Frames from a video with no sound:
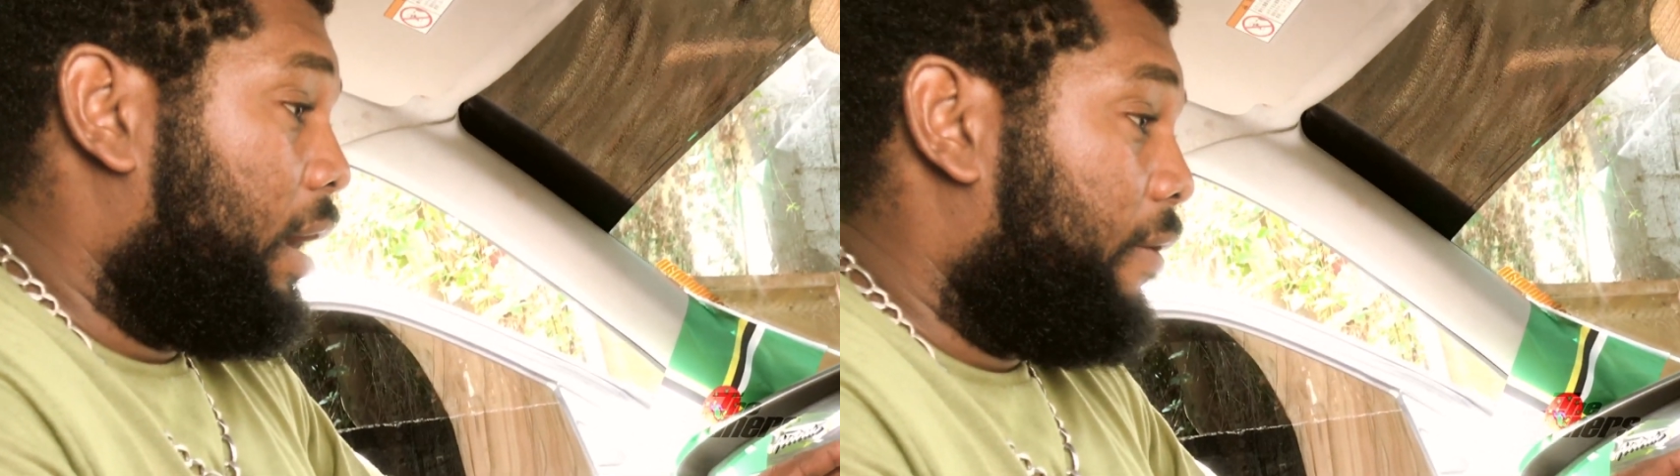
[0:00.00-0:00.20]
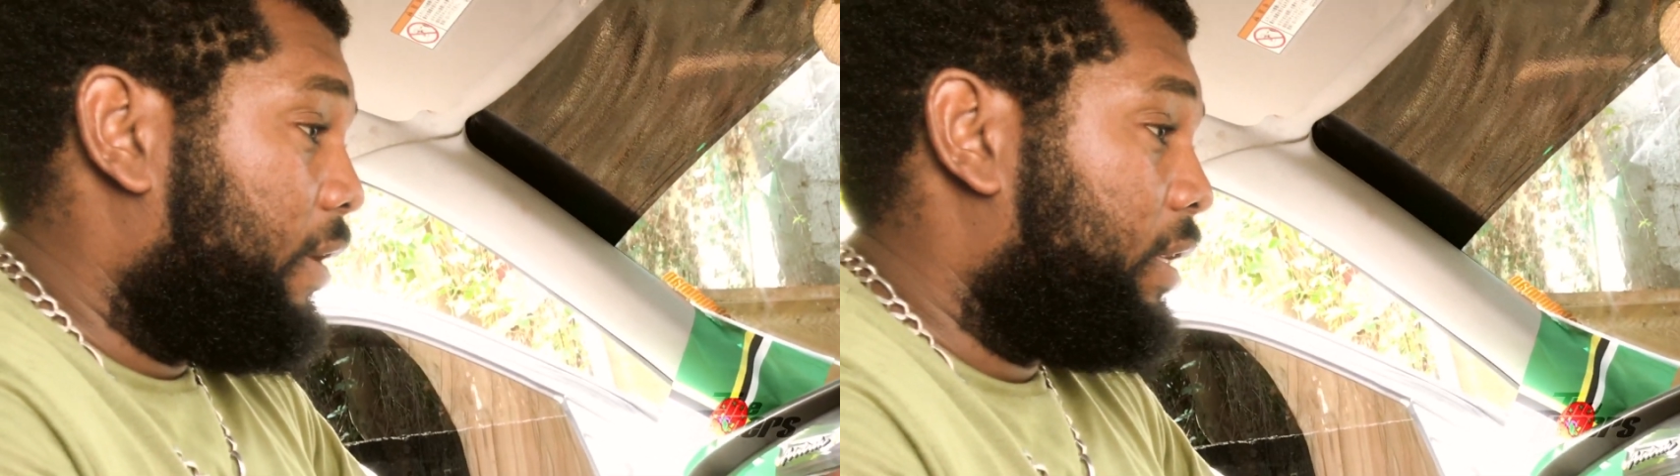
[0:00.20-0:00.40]

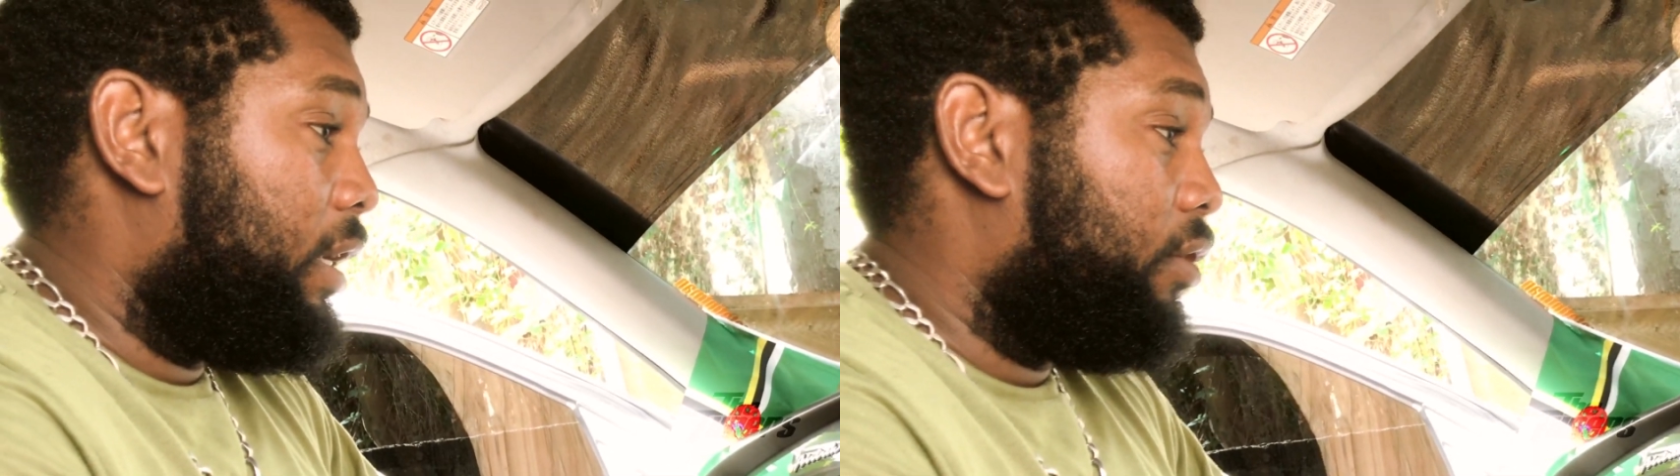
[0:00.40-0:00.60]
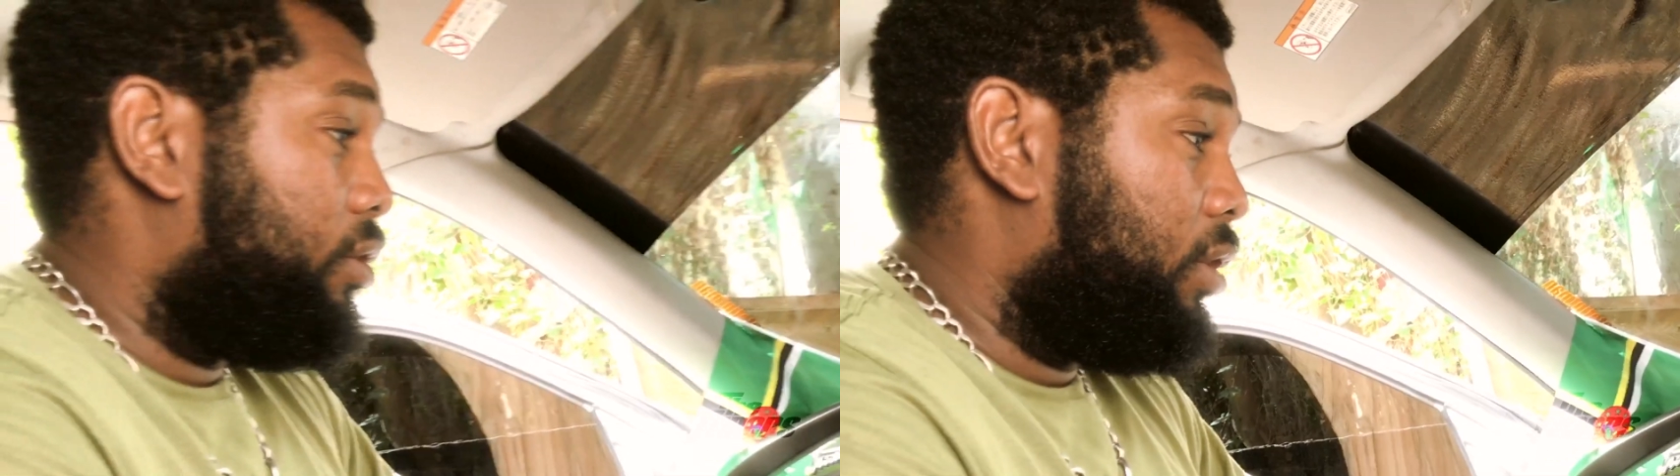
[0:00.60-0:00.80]
And when I
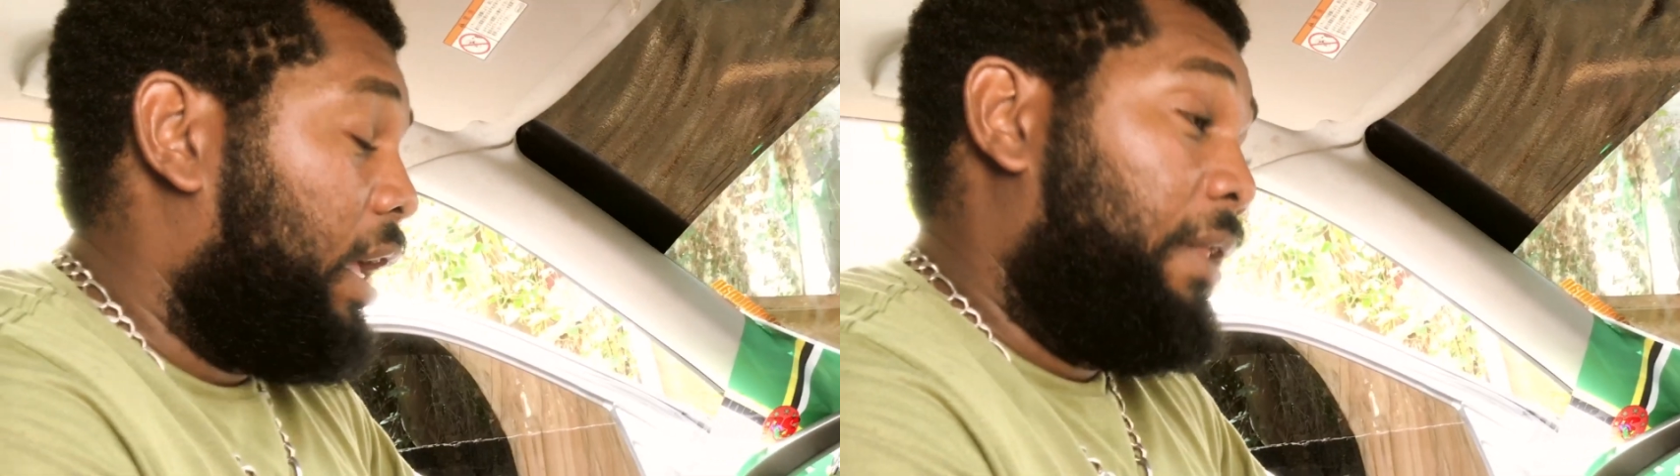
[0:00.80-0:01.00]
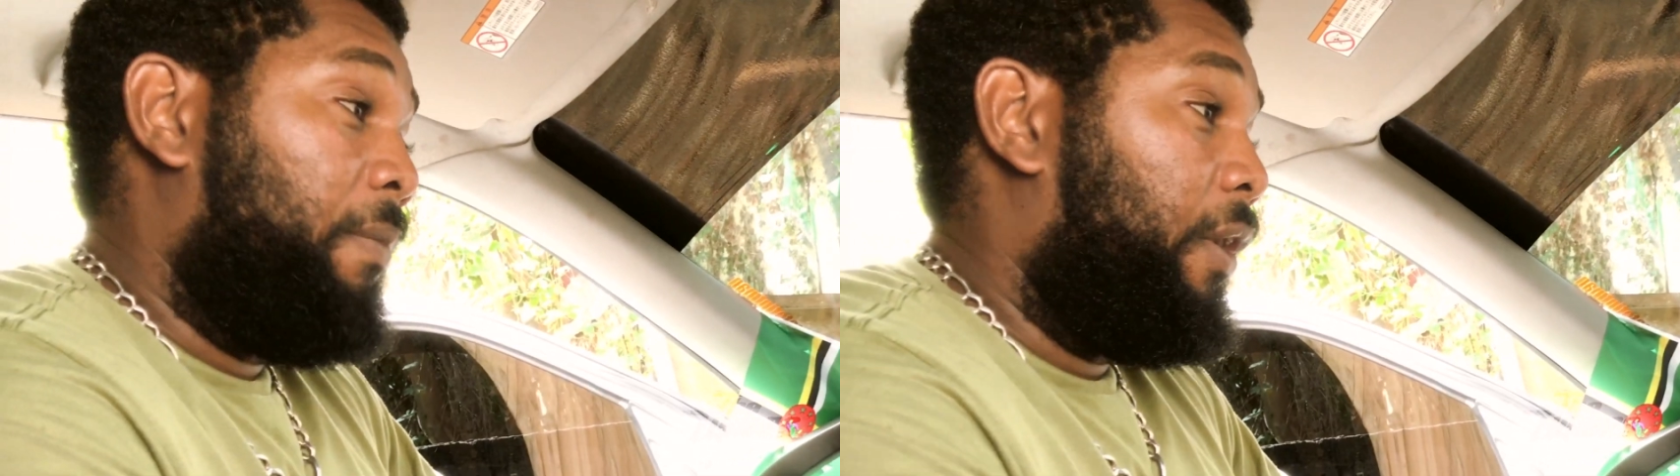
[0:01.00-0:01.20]
tell you,
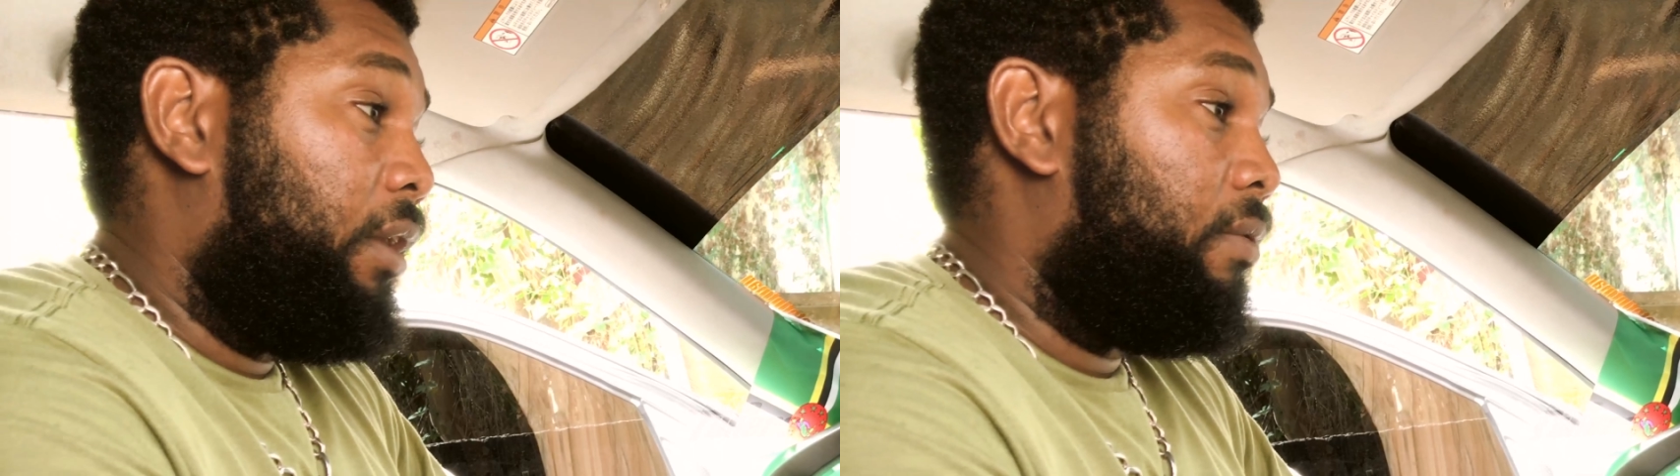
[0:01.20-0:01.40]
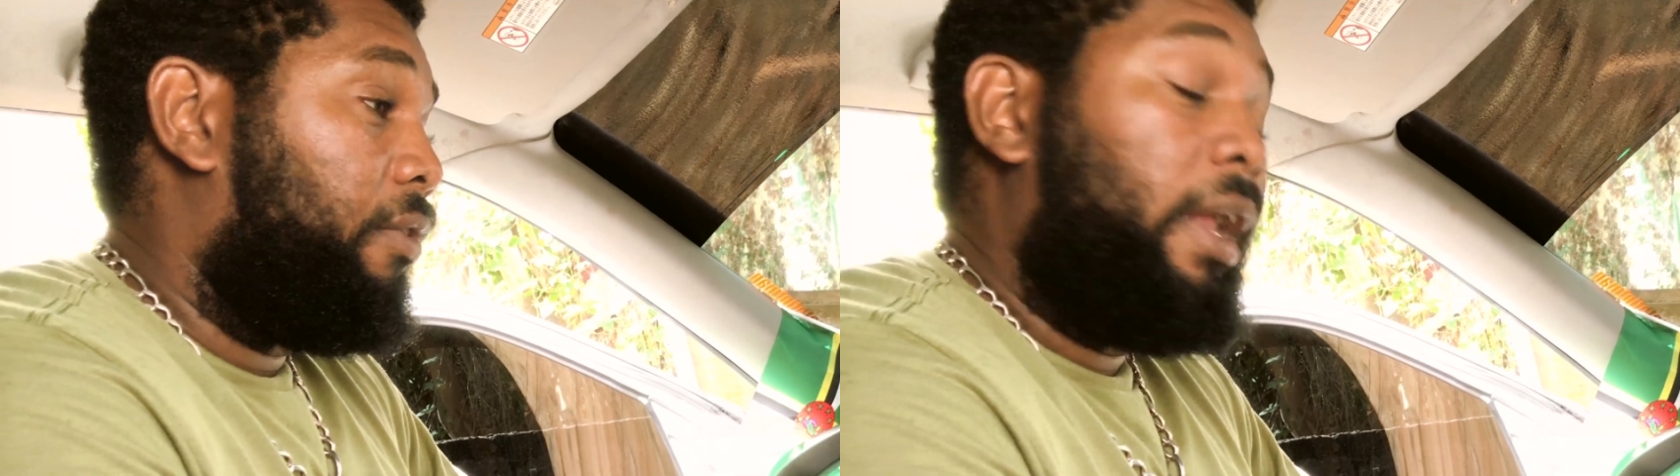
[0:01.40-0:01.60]
boy,